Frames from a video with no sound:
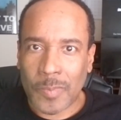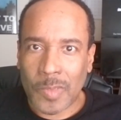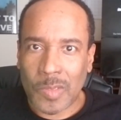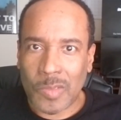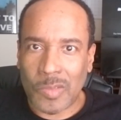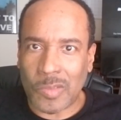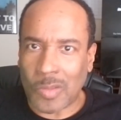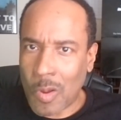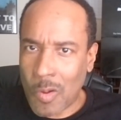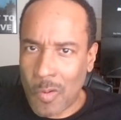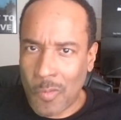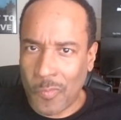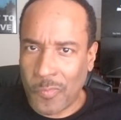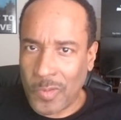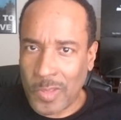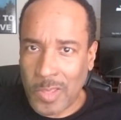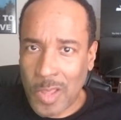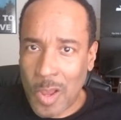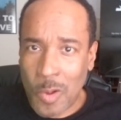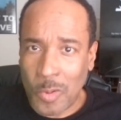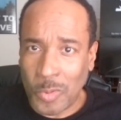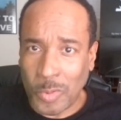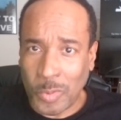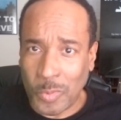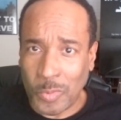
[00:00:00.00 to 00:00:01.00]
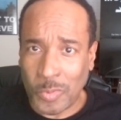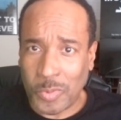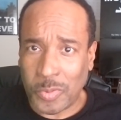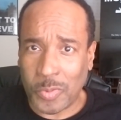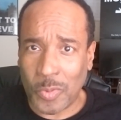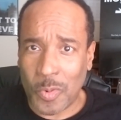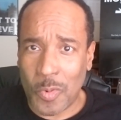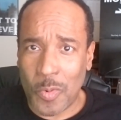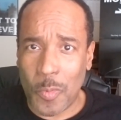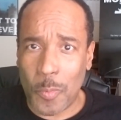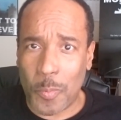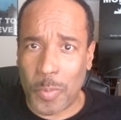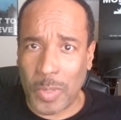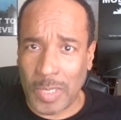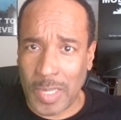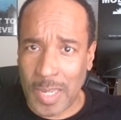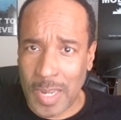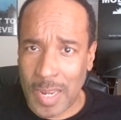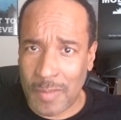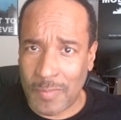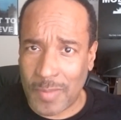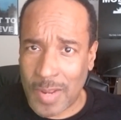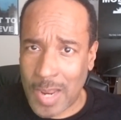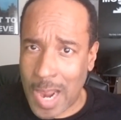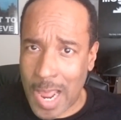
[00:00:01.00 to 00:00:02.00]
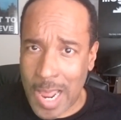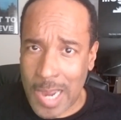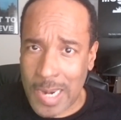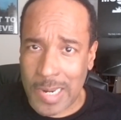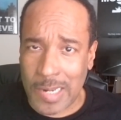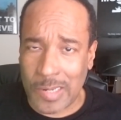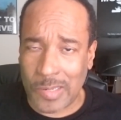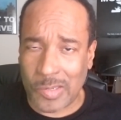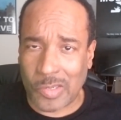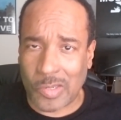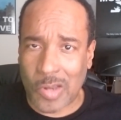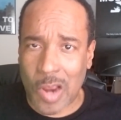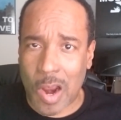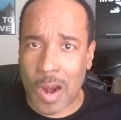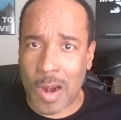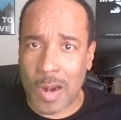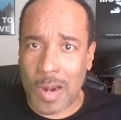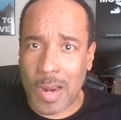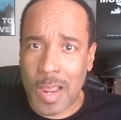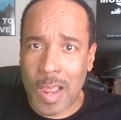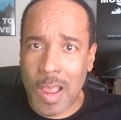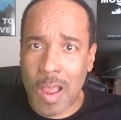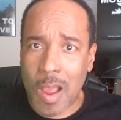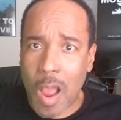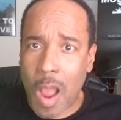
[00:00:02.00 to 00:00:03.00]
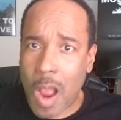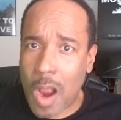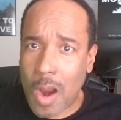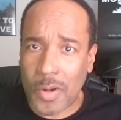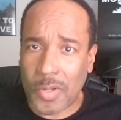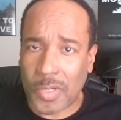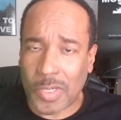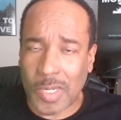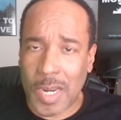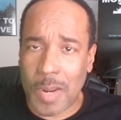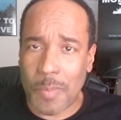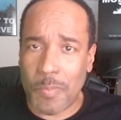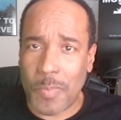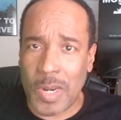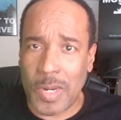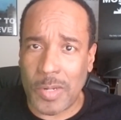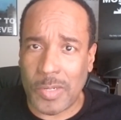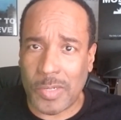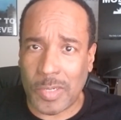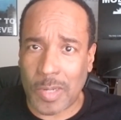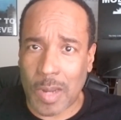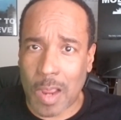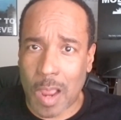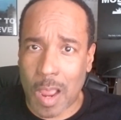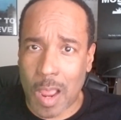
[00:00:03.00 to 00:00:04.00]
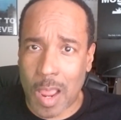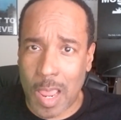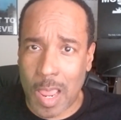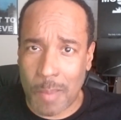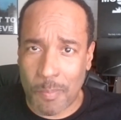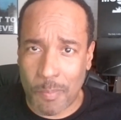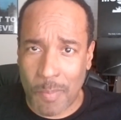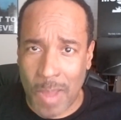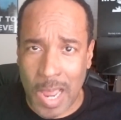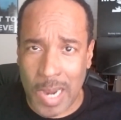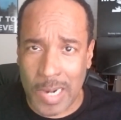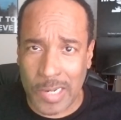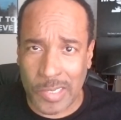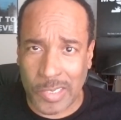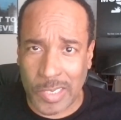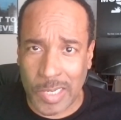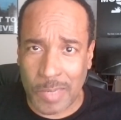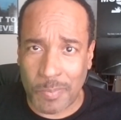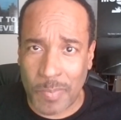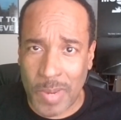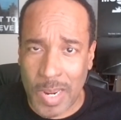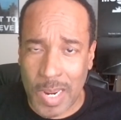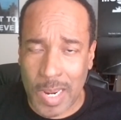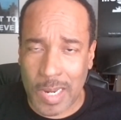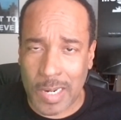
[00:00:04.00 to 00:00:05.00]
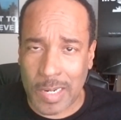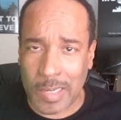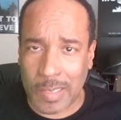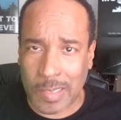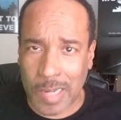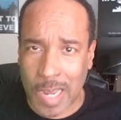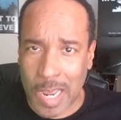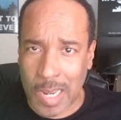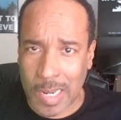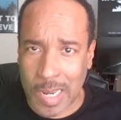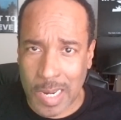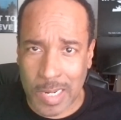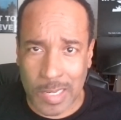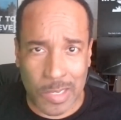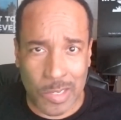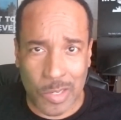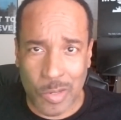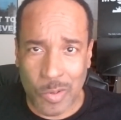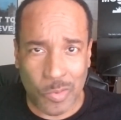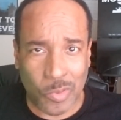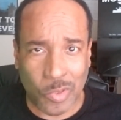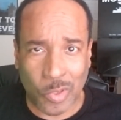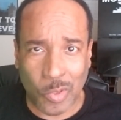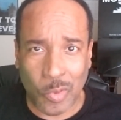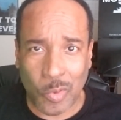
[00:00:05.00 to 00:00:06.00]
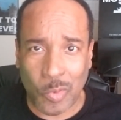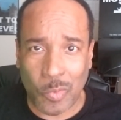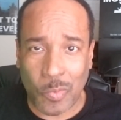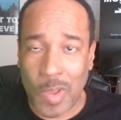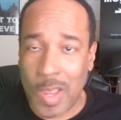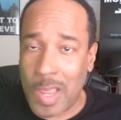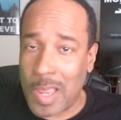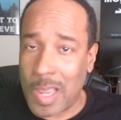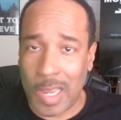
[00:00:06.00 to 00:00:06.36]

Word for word: So for those who, who believe that I didn't start harshly admonish, admonishing men until I got to YouTube,